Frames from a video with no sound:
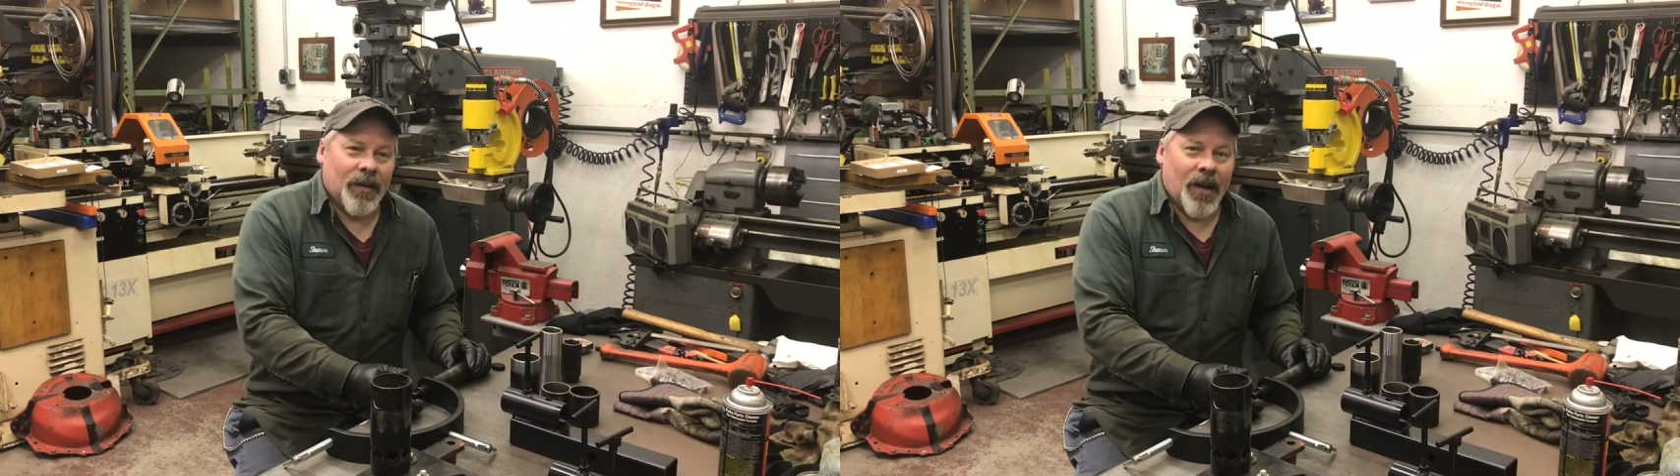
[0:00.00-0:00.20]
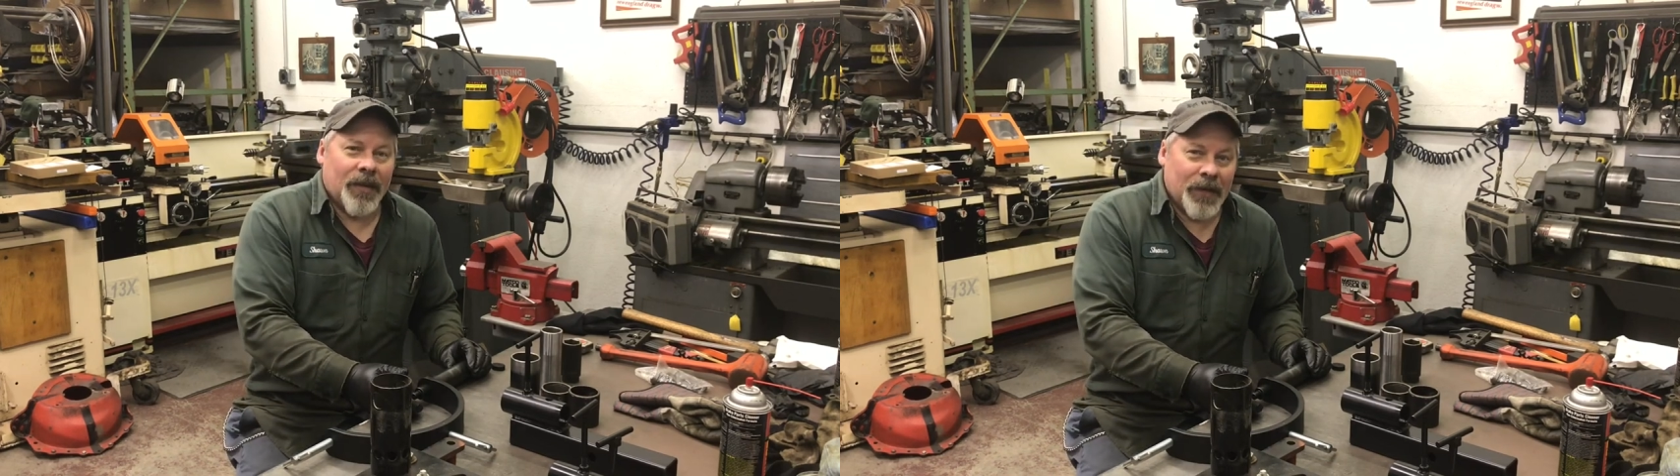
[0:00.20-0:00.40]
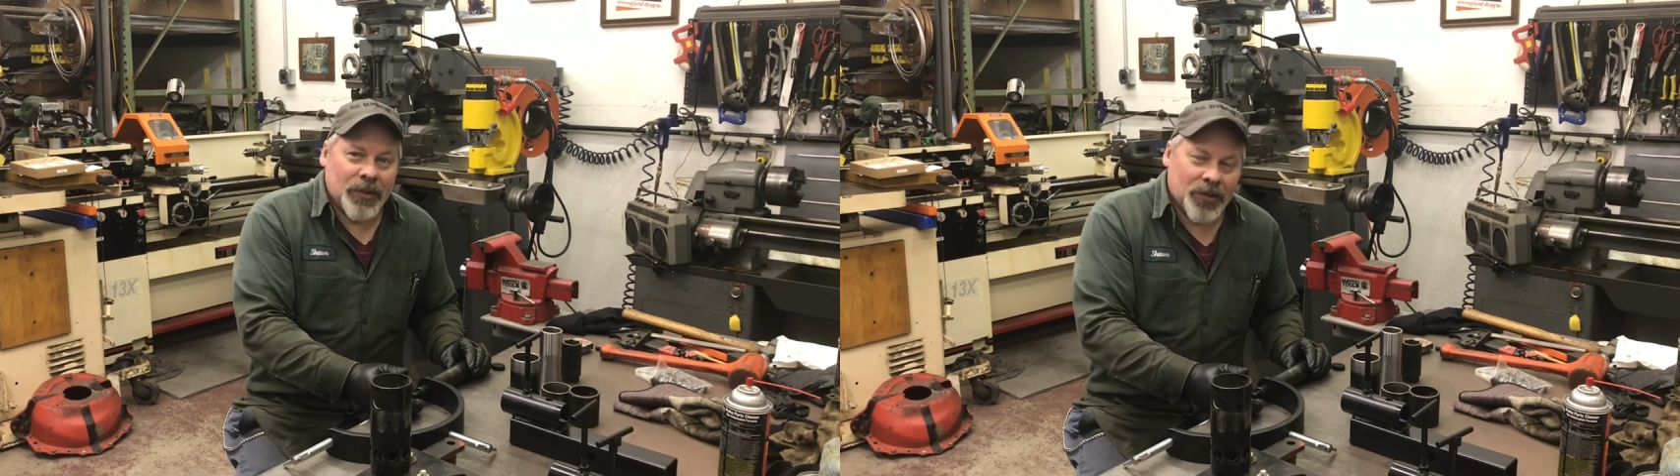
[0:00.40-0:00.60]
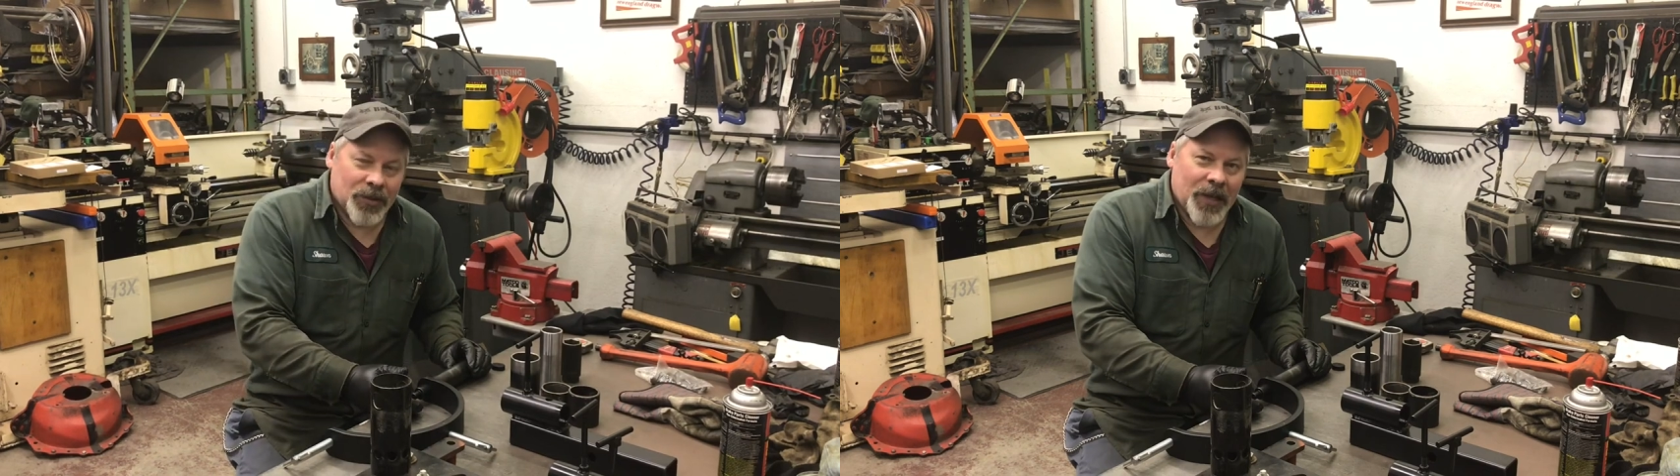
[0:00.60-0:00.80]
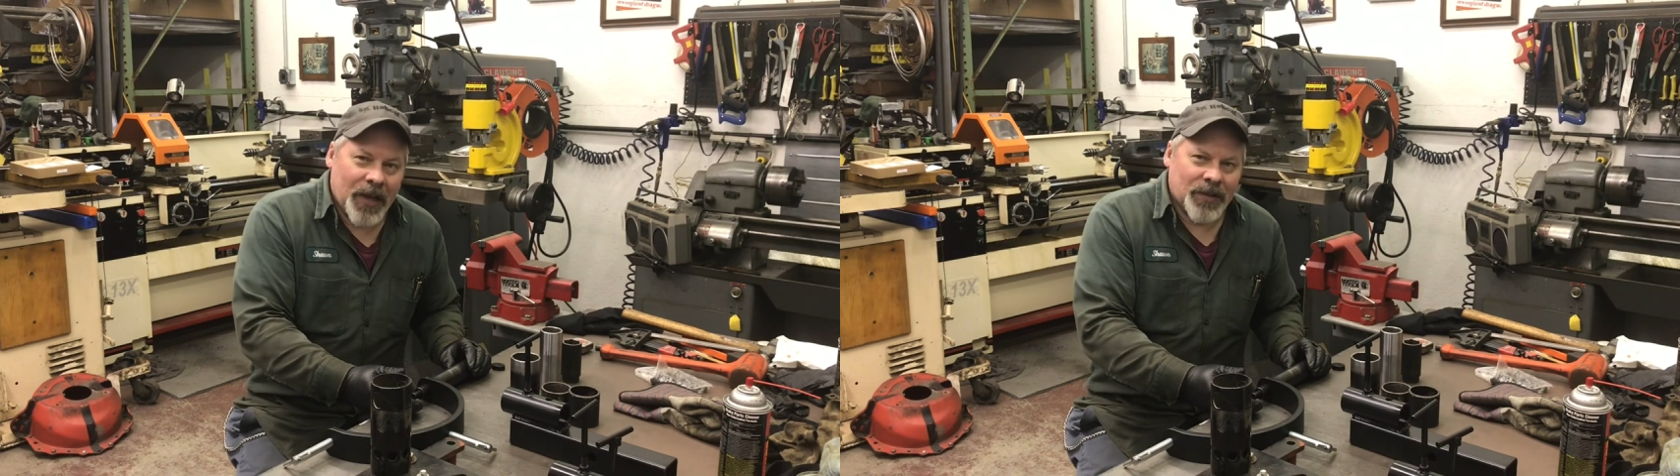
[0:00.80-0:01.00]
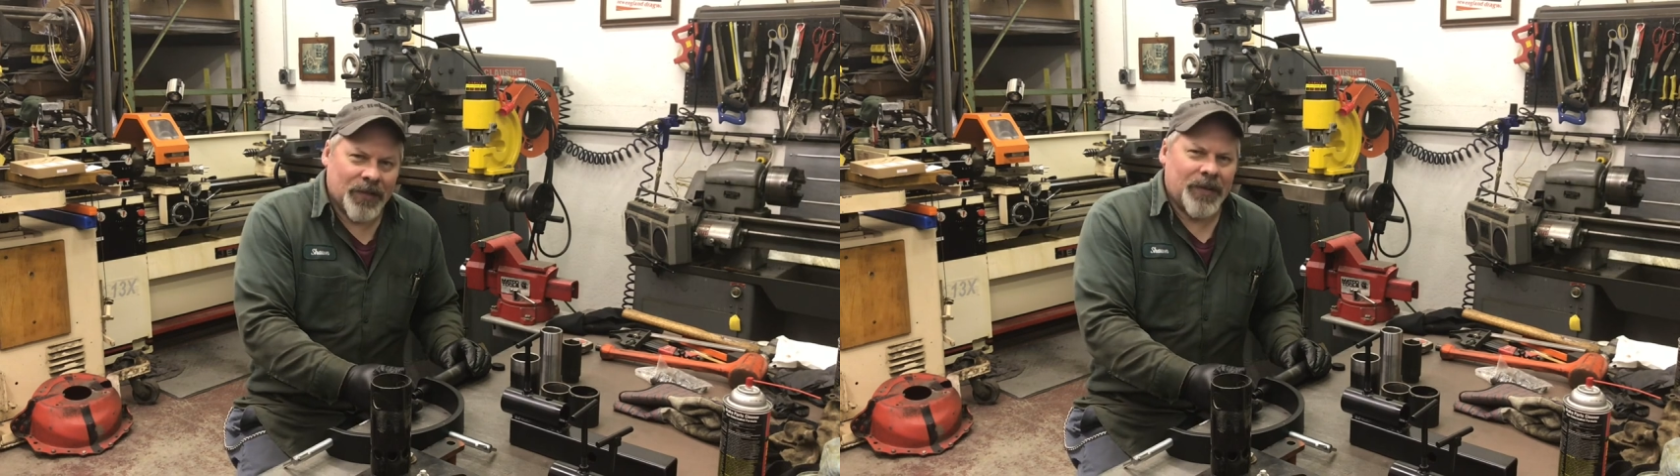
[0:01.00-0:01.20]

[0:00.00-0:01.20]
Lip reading: lot of engine stands.